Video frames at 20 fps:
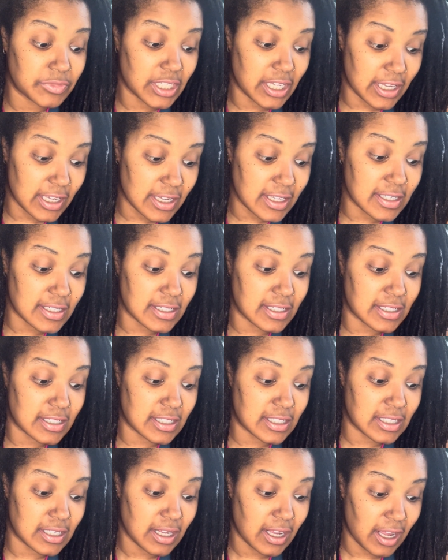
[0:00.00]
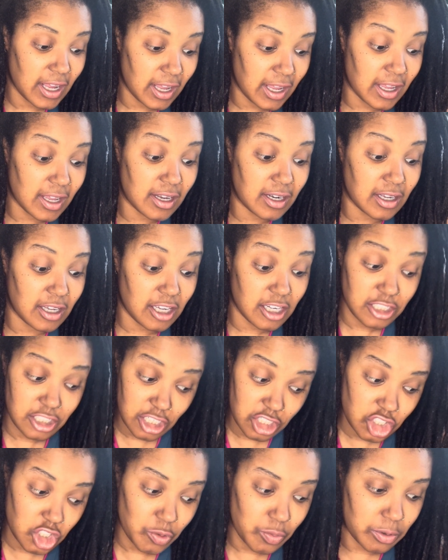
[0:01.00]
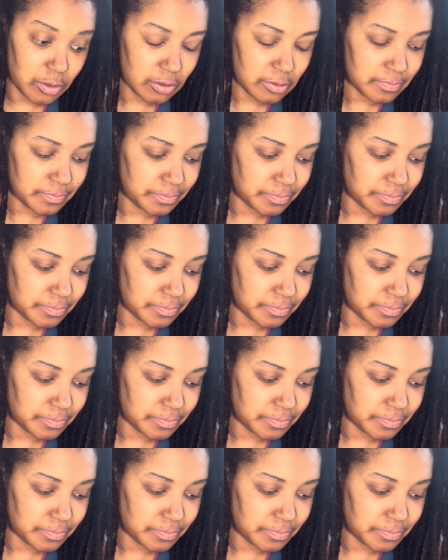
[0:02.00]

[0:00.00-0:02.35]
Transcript: is an untouchable.